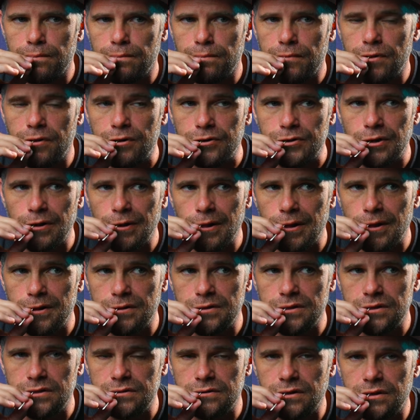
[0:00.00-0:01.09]
Oh,
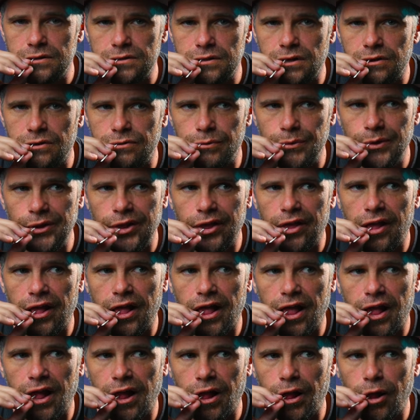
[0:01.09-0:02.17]
it's like a really
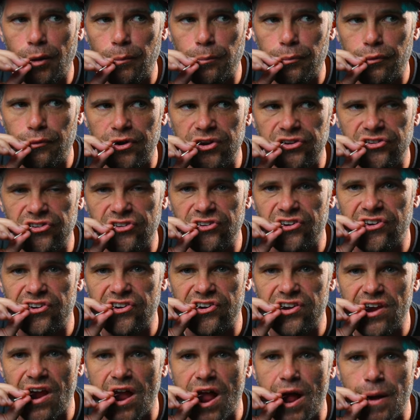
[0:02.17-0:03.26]
hard, compressed,
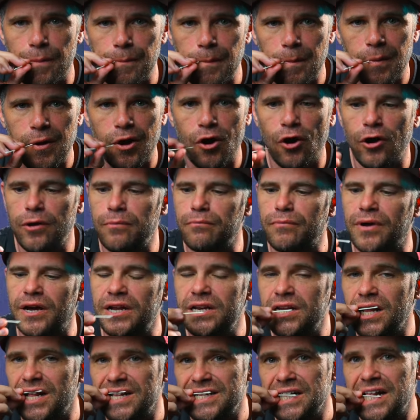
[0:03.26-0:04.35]
sharp cotton
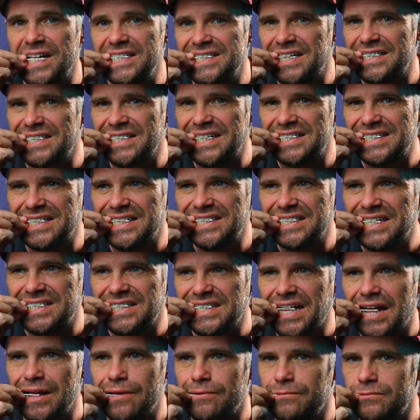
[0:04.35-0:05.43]
bud.
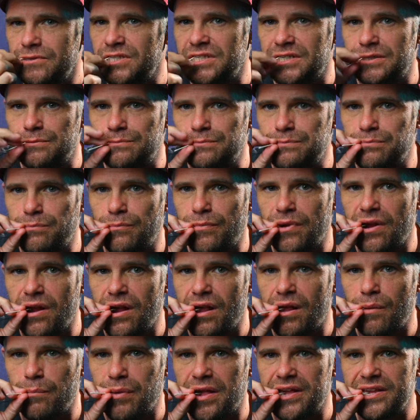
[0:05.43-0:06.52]
There's a
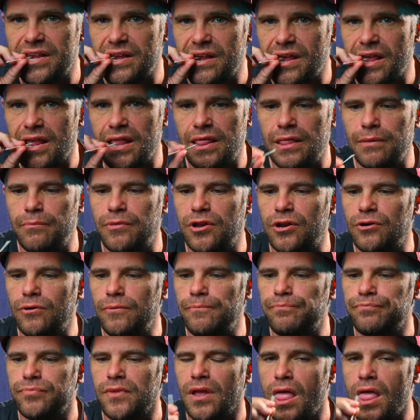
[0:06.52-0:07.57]
plastic thing in the middle.